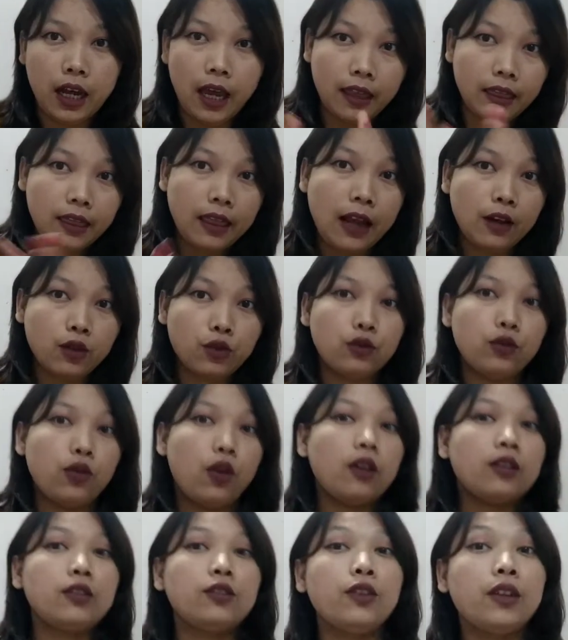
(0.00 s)
and that to
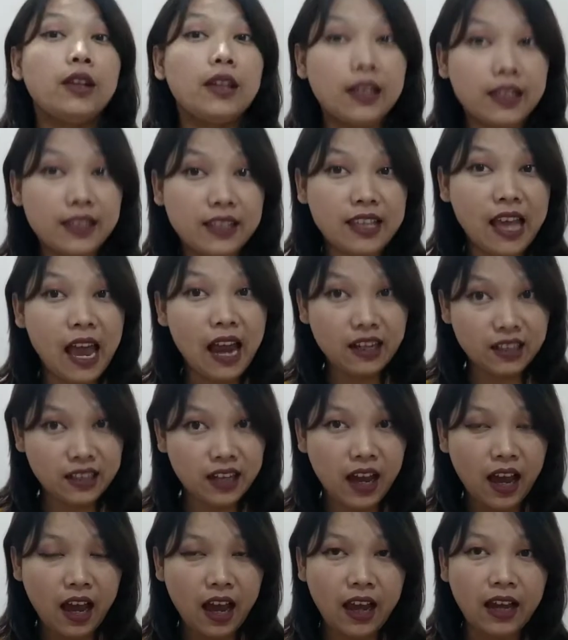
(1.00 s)
not your exact
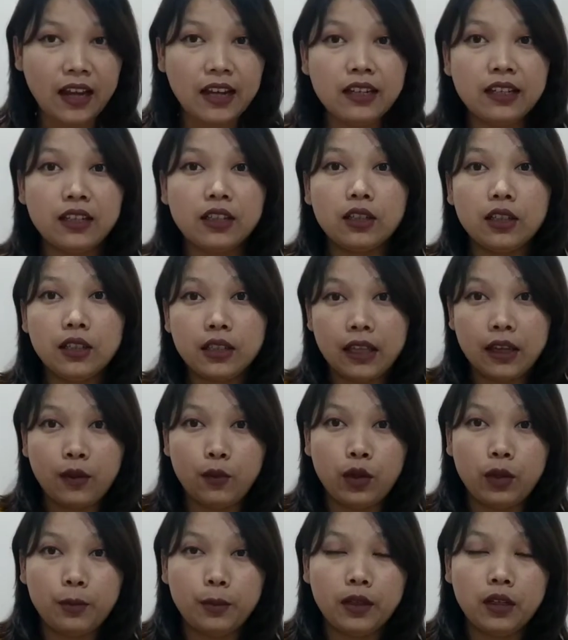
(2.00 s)
height, they
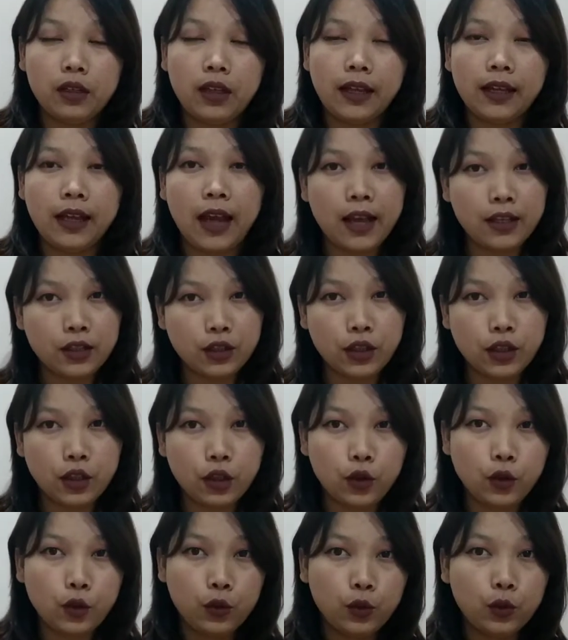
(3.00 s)
will be like
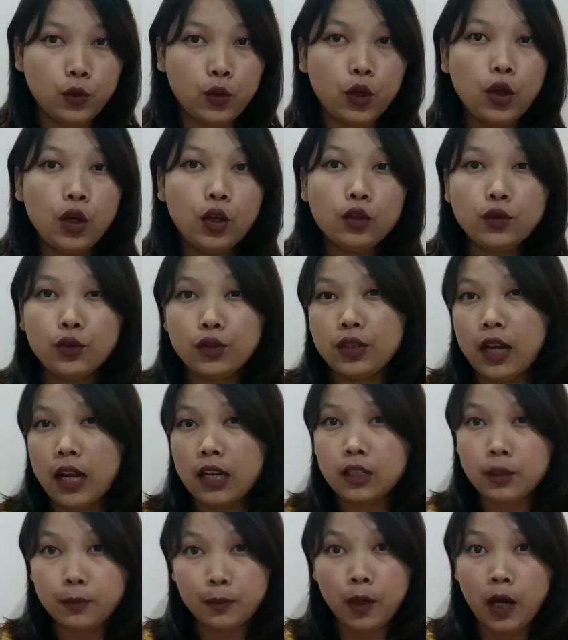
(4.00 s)
asking you to
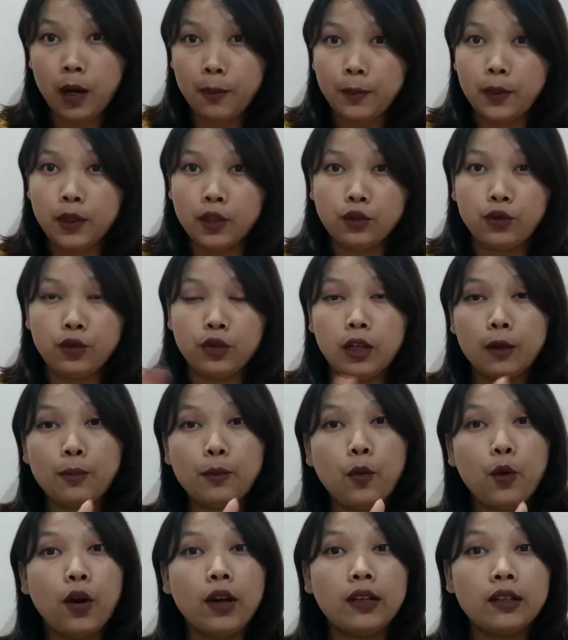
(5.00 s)
touch a particular
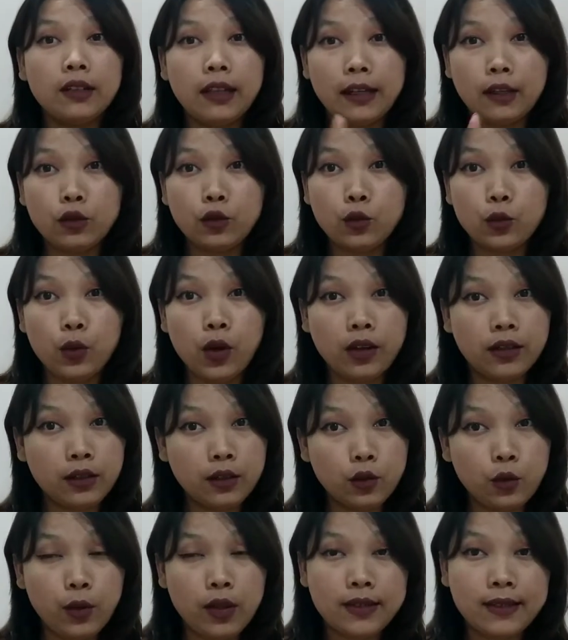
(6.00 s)
point like
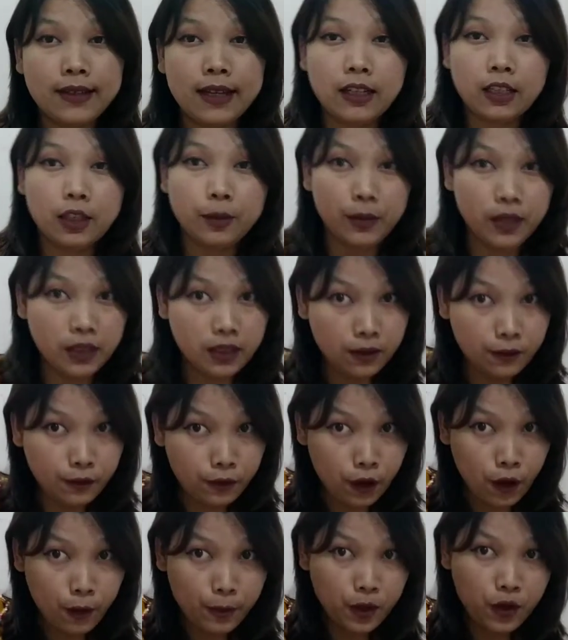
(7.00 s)
212 centimeter
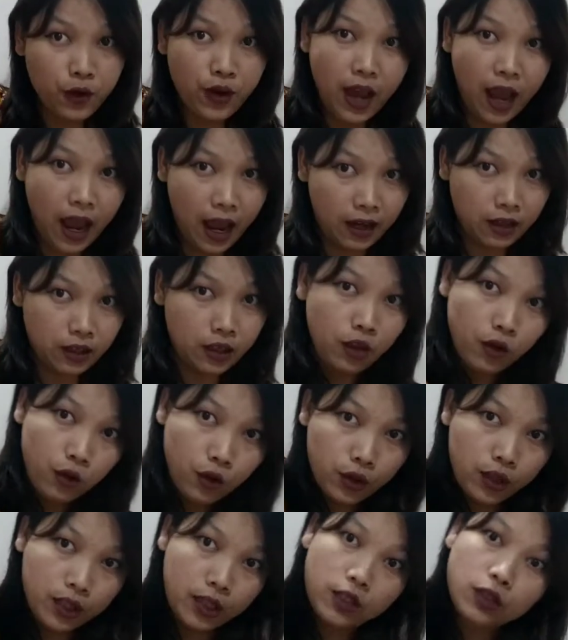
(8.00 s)
from your hand.
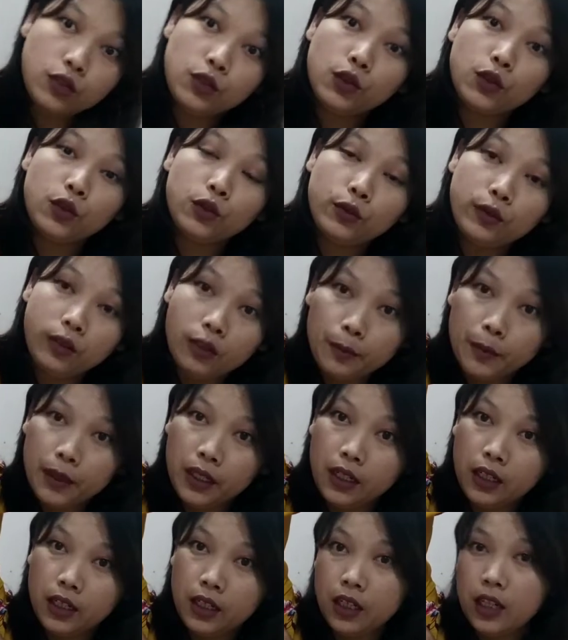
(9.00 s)
Okay, so you will
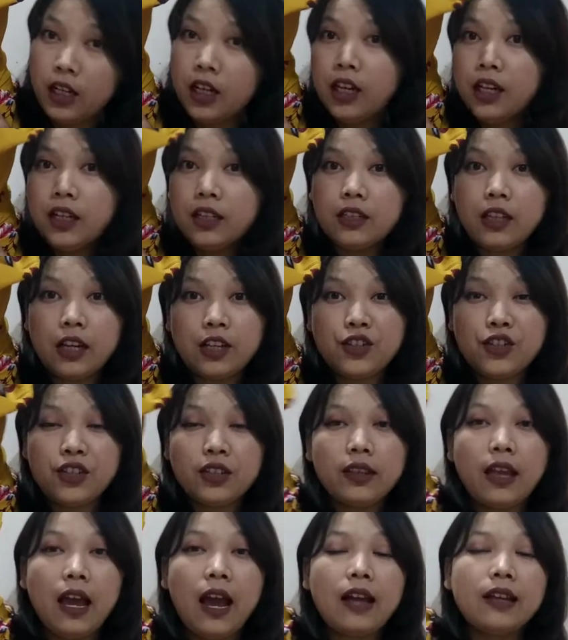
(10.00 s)
be
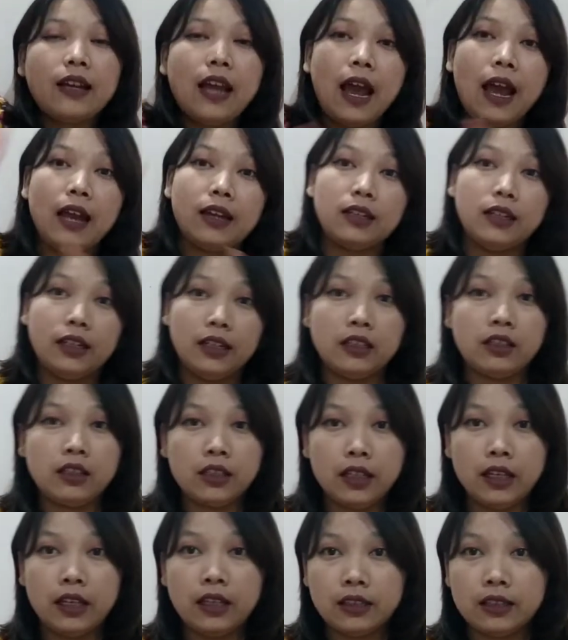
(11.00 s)
touching that, and it
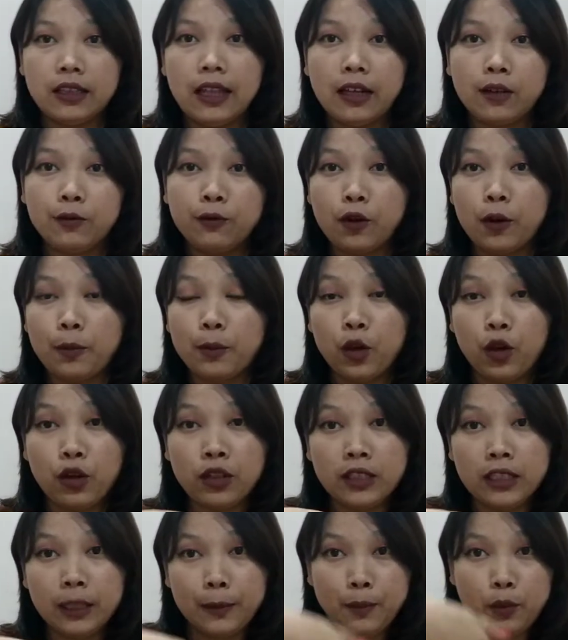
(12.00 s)
is like from
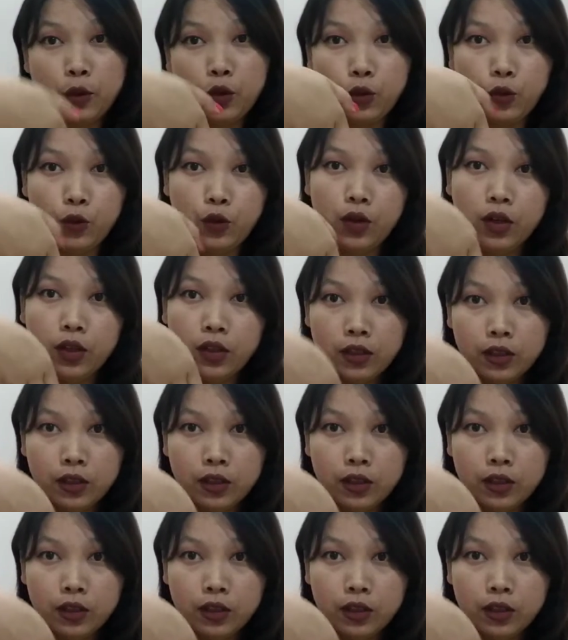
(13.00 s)
your tip toe